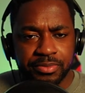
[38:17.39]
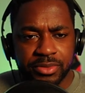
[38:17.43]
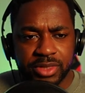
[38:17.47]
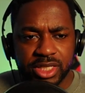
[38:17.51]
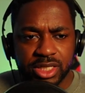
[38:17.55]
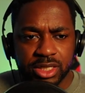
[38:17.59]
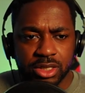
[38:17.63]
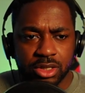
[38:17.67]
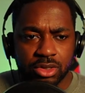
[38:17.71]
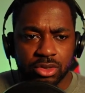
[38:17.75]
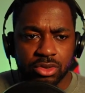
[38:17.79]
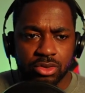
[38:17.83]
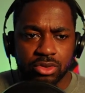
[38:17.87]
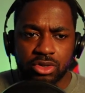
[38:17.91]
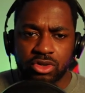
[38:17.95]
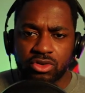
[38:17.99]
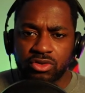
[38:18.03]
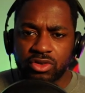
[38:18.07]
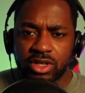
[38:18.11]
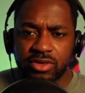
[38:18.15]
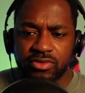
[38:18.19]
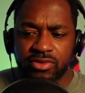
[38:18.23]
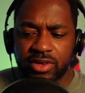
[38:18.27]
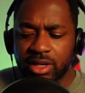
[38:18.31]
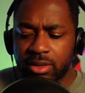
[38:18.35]
So
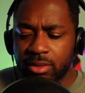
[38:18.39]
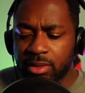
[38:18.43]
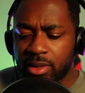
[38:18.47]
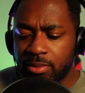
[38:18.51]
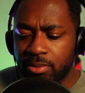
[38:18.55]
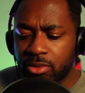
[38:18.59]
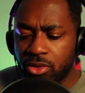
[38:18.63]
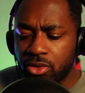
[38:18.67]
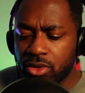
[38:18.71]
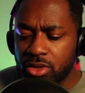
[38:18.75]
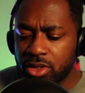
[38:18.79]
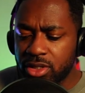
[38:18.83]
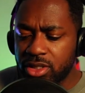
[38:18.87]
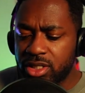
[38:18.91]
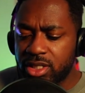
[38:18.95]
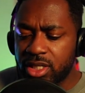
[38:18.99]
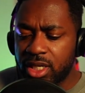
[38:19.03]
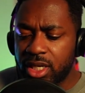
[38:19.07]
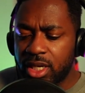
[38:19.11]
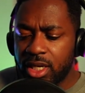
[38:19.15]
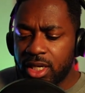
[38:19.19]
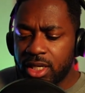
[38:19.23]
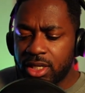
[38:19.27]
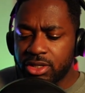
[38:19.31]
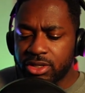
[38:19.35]
career development boards,
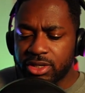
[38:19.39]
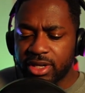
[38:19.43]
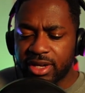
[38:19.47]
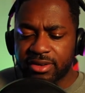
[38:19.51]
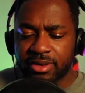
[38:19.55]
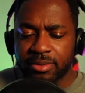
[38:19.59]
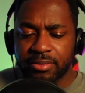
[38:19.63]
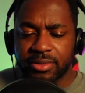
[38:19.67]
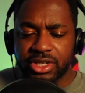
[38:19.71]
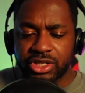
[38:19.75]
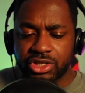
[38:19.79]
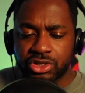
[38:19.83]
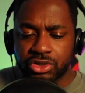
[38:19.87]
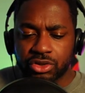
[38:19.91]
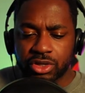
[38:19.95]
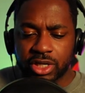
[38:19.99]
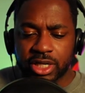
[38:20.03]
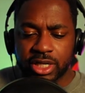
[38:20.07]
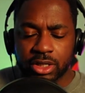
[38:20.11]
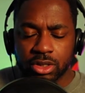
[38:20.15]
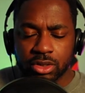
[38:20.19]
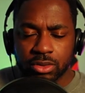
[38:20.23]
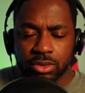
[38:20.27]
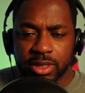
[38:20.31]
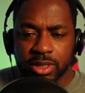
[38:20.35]
you have to make sure
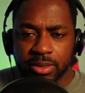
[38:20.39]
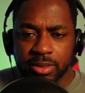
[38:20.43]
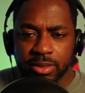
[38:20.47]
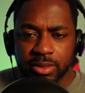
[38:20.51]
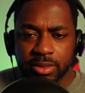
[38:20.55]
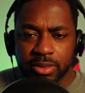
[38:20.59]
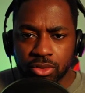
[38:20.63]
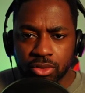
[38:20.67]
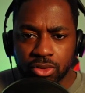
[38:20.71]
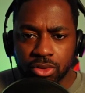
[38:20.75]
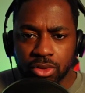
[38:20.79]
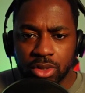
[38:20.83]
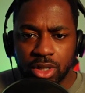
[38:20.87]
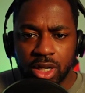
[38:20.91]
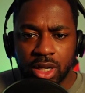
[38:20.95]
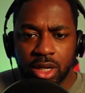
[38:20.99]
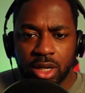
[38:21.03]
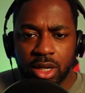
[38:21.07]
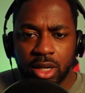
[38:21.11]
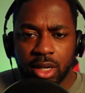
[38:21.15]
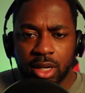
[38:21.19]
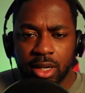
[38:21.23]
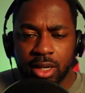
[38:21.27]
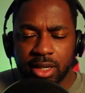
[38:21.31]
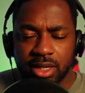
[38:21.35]
that new people
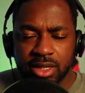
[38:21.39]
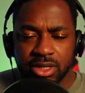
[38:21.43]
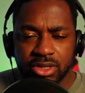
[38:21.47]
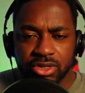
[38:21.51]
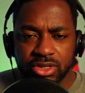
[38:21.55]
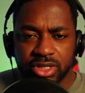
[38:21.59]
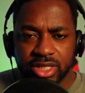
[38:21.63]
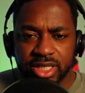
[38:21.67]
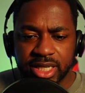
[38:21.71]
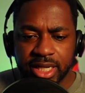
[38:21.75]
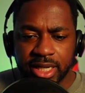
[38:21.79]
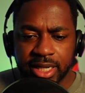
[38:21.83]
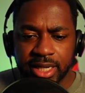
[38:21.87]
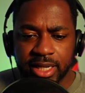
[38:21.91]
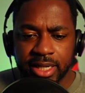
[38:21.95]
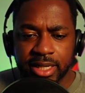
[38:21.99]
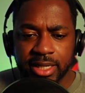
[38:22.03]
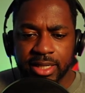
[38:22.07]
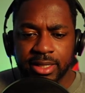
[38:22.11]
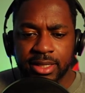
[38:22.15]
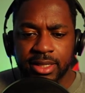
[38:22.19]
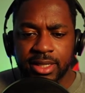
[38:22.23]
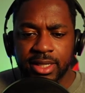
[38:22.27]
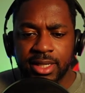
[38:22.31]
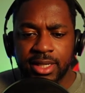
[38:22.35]

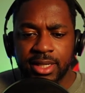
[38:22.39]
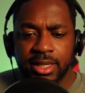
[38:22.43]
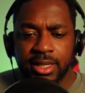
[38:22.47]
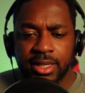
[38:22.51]
understand